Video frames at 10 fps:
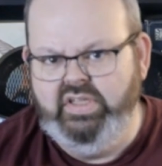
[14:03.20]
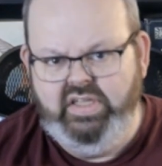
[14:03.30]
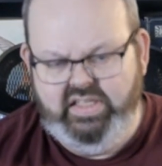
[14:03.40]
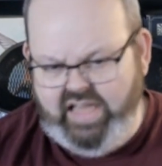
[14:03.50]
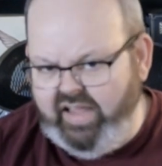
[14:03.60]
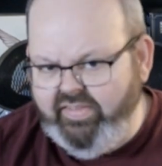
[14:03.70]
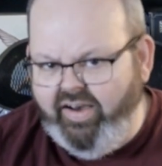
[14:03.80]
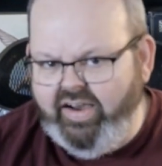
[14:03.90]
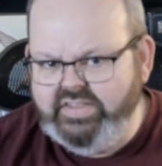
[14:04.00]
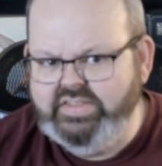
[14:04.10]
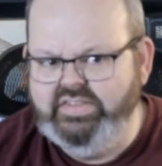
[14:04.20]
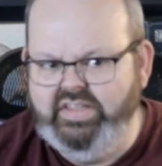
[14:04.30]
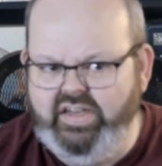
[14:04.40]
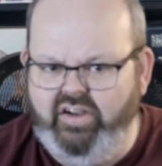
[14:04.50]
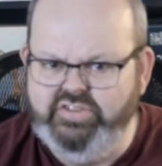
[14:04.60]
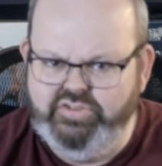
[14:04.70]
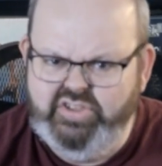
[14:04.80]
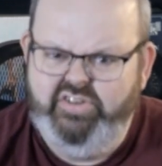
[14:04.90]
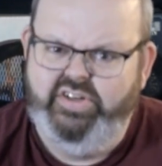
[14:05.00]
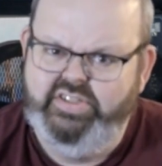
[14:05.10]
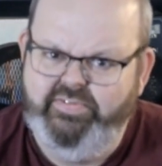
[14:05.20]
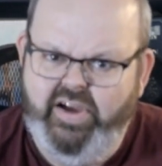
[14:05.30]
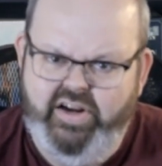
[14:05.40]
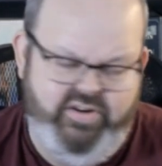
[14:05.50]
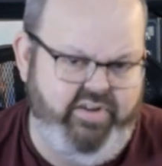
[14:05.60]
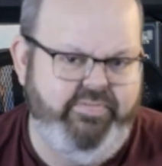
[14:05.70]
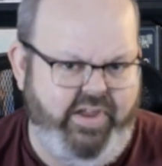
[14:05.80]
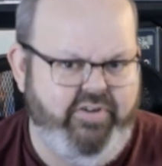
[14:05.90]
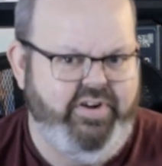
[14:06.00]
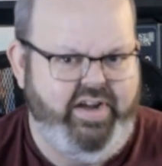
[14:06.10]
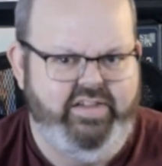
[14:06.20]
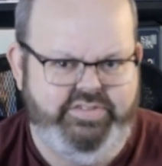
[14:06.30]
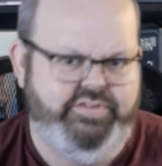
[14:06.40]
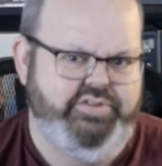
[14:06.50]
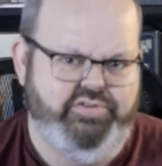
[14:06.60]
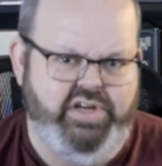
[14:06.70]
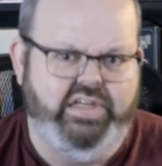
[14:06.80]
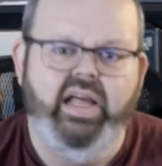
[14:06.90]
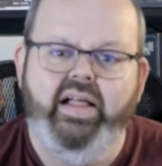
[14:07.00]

non-loss, that also generates fire if they are in hazardous terrain.